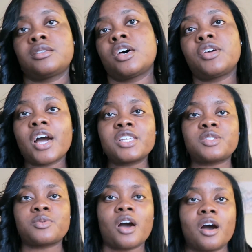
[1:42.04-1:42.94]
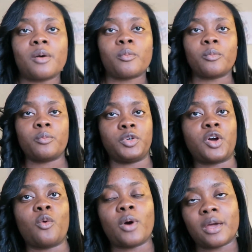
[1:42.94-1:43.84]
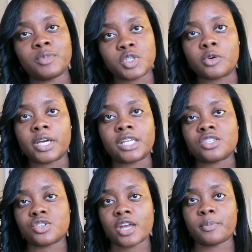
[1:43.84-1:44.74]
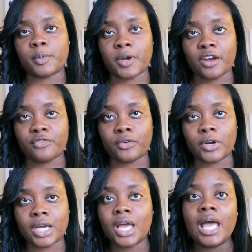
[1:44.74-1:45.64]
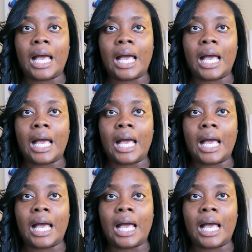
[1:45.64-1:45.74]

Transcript: Tell you guys um, you know, what I'm doing to try to prepare for it,